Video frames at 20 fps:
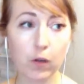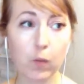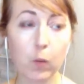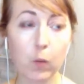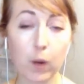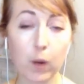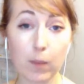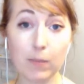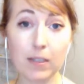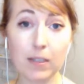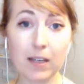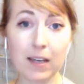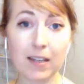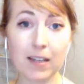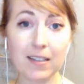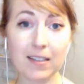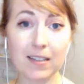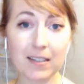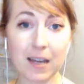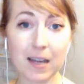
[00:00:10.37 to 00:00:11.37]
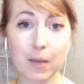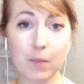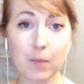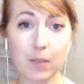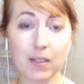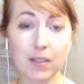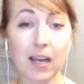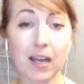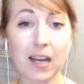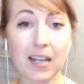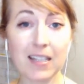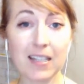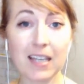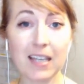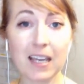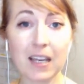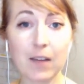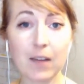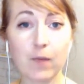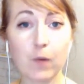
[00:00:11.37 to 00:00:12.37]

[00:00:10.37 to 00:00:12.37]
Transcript: website steps that I take